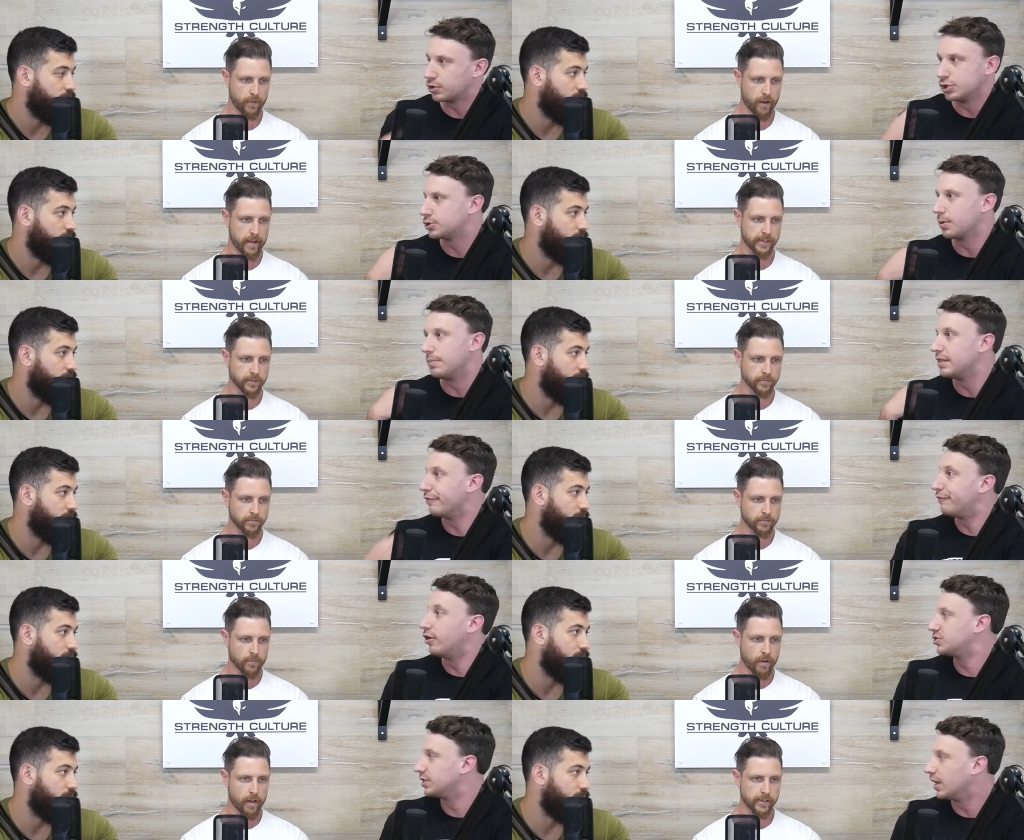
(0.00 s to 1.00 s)
Speaker 1: not just going to be
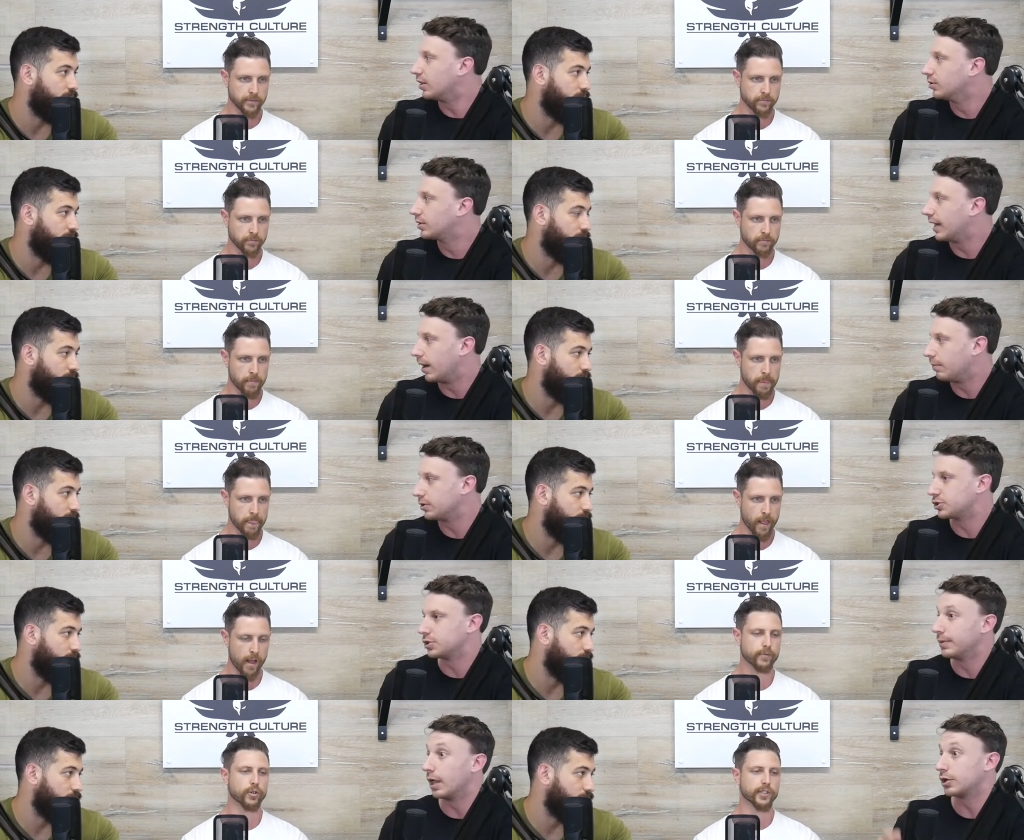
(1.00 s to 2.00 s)
the first thing I look at. I'm
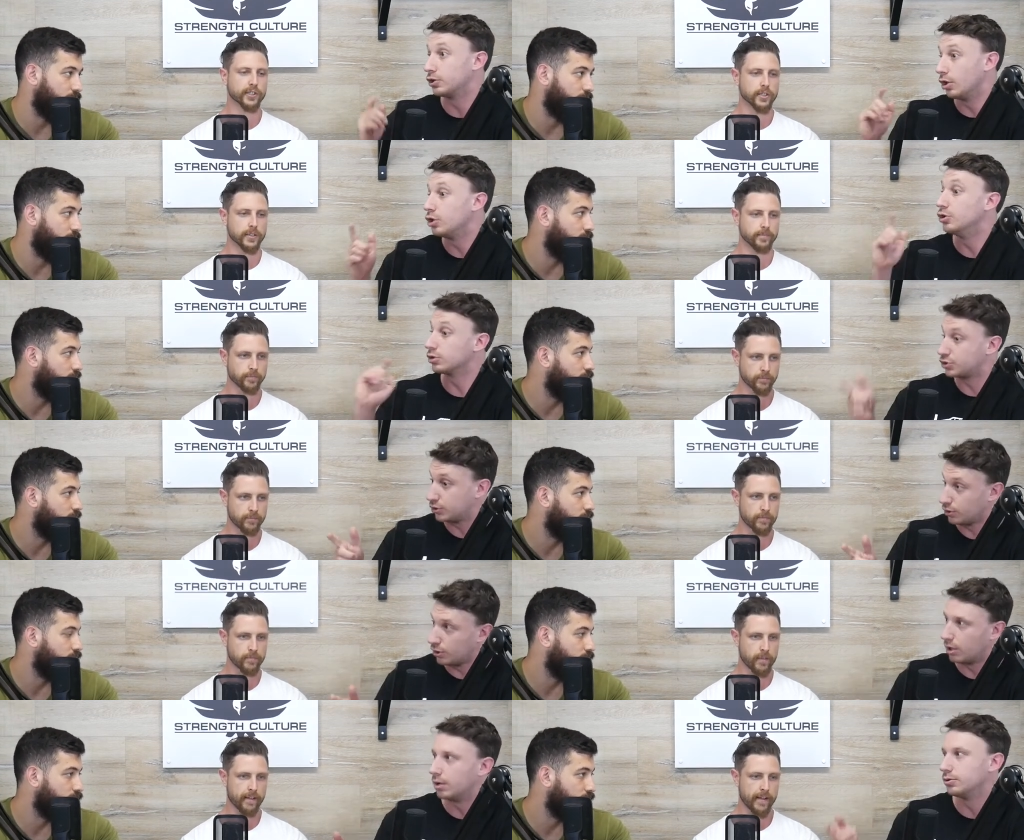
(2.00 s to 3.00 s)
not just going to be like, "Your you're
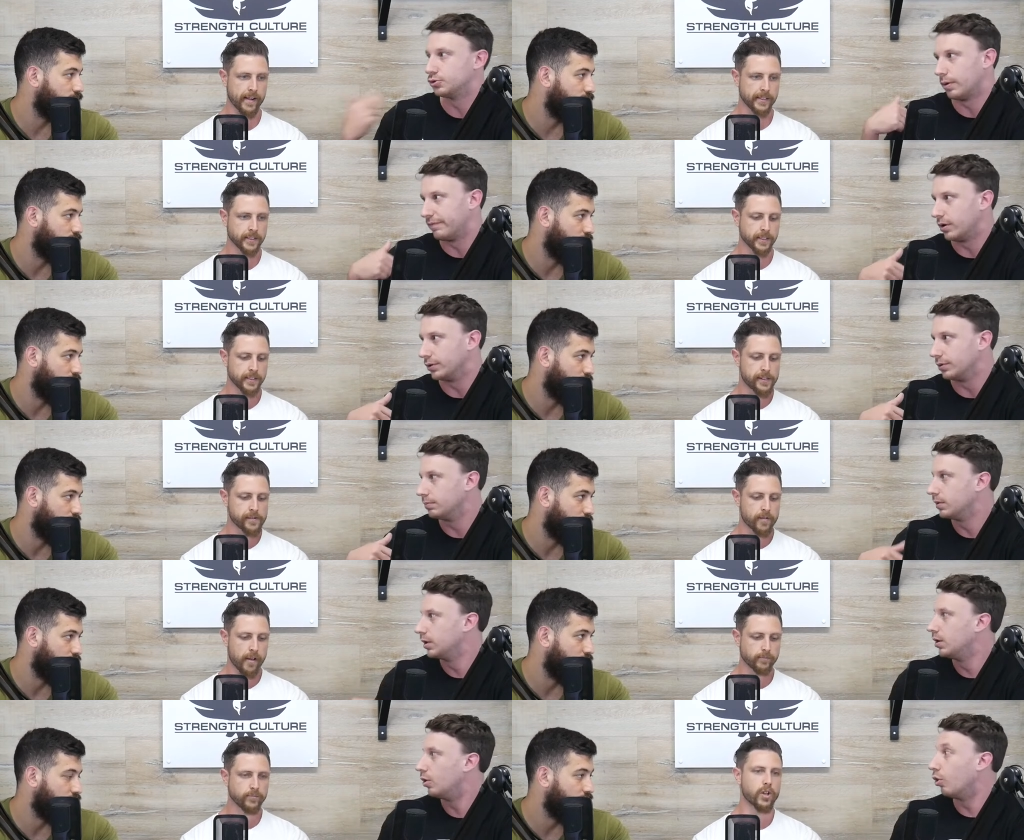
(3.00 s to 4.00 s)
sore, drop volume.
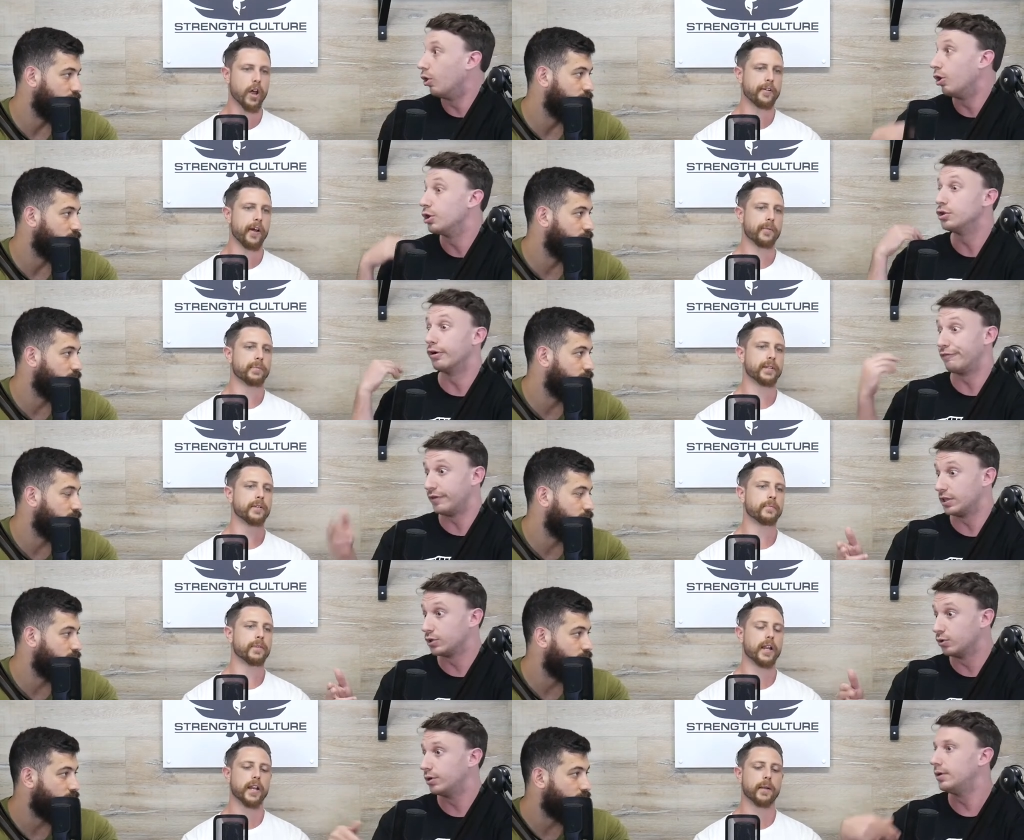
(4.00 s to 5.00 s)
Or no, you're but,
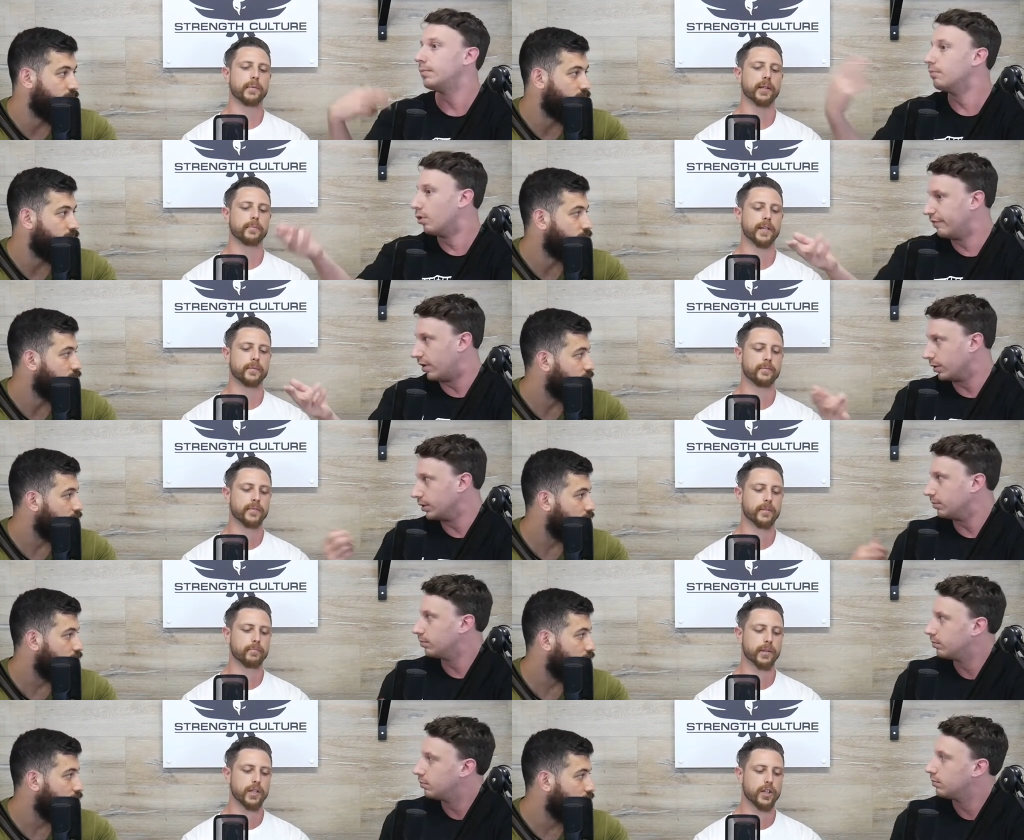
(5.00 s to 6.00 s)
feeling good, no, but, more but,
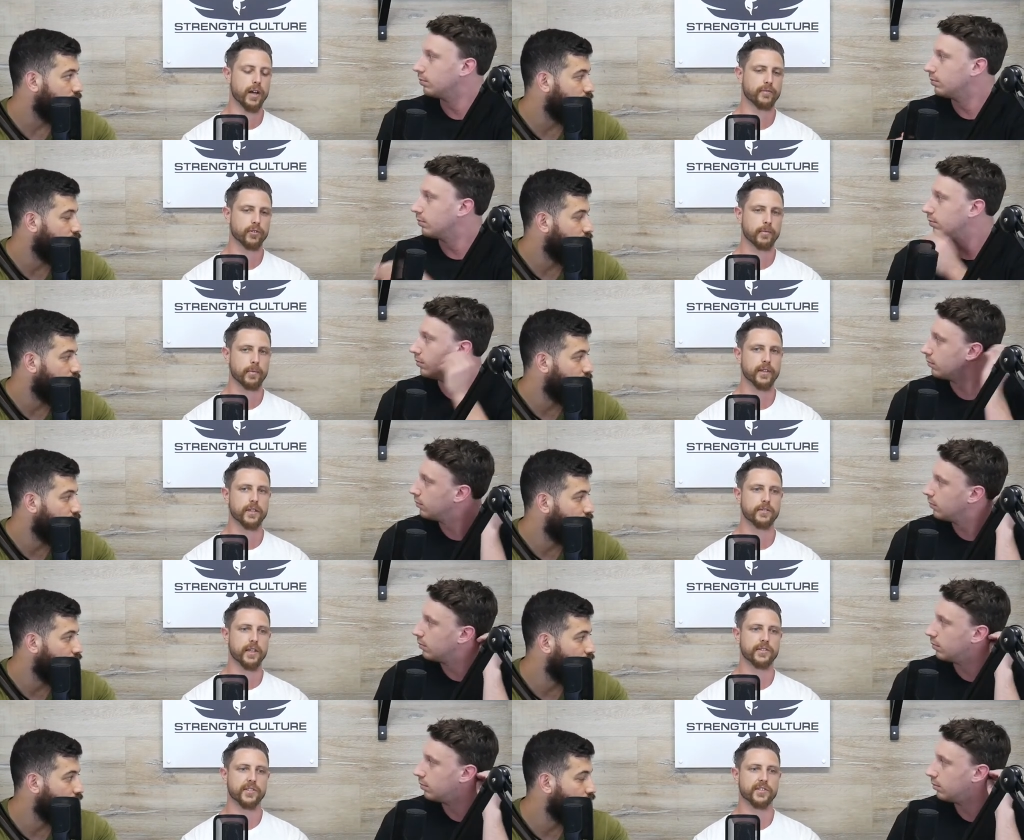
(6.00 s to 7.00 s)
volume.
Speaker 2: But you have to remember
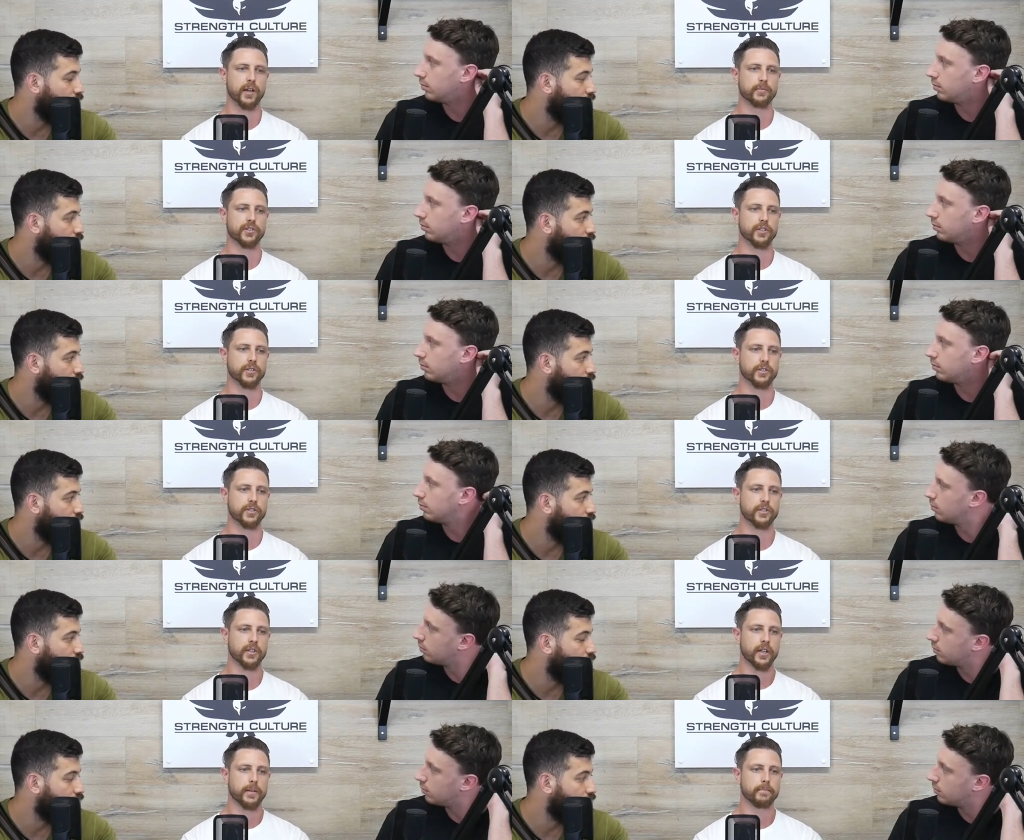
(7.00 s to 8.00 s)
that there's
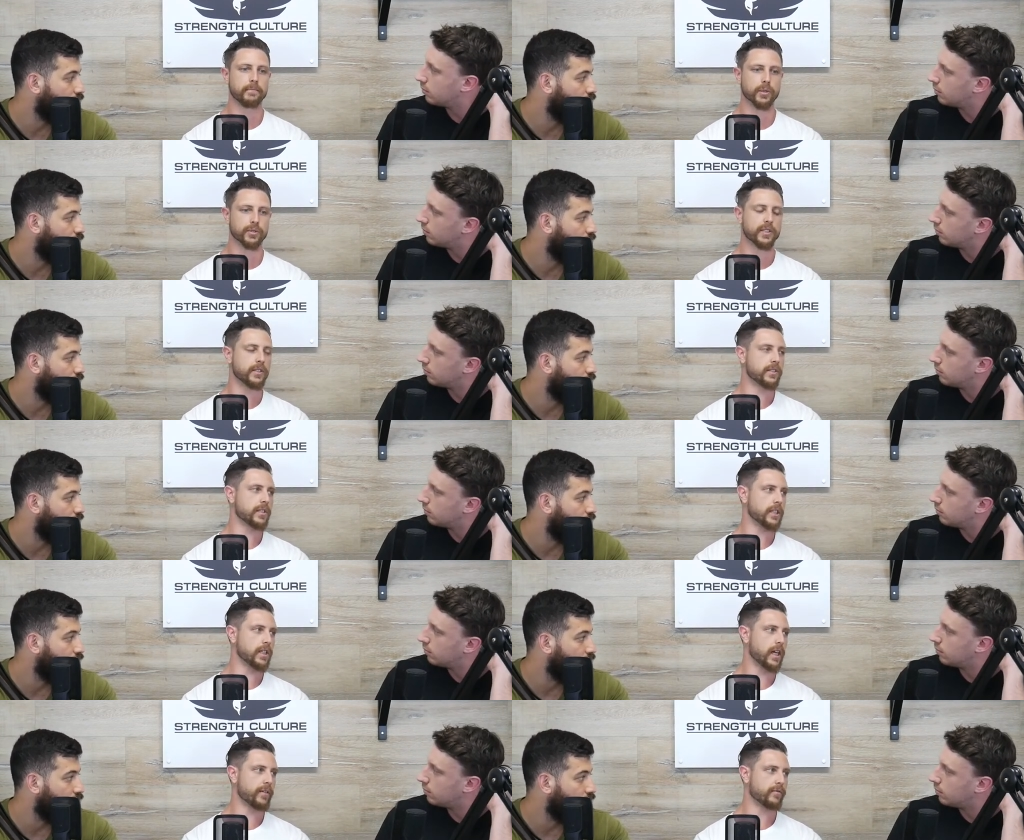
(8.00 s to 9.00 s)
assumptions built into